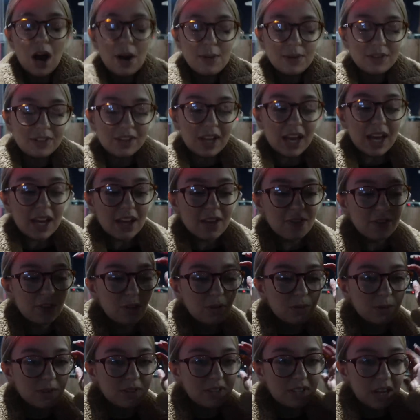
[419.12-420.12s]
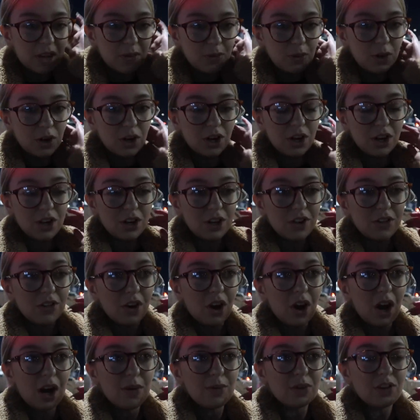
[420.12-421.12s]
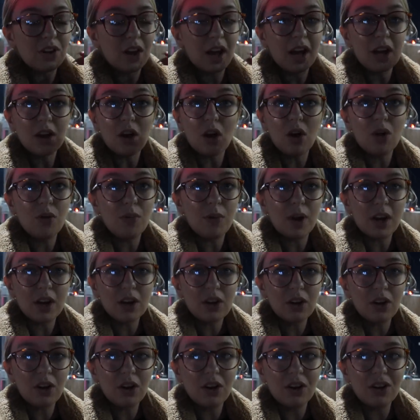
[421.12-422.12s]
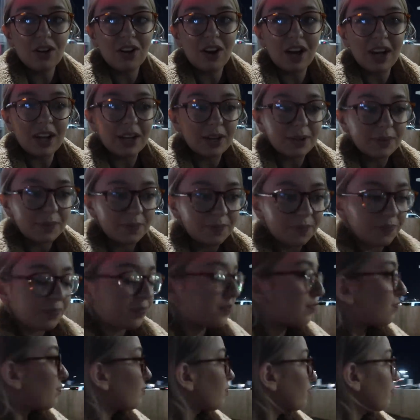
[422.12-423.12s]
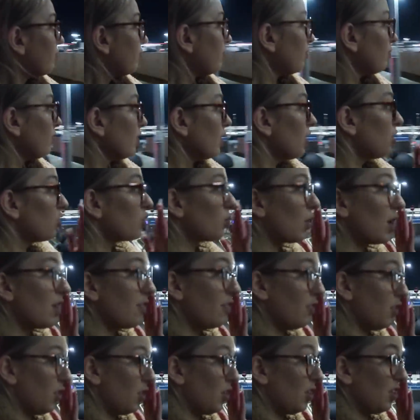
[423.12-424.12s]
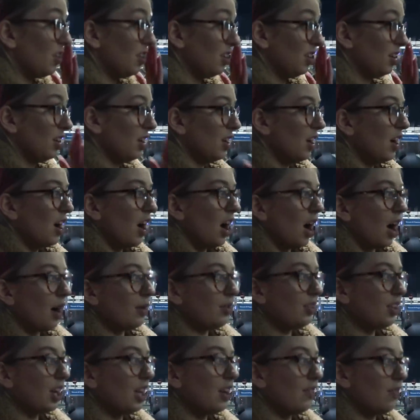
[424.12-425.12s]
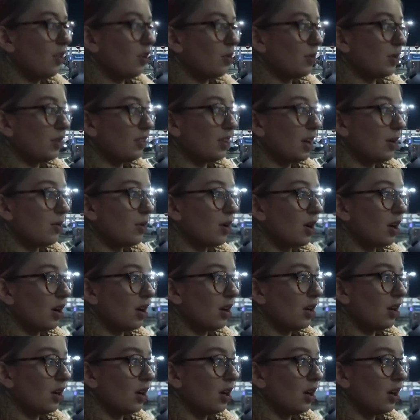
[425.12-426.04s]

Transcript: I was saying in Vlogmas day one that I was like, oh my god, like 24. I was saying in Vlogmas day one,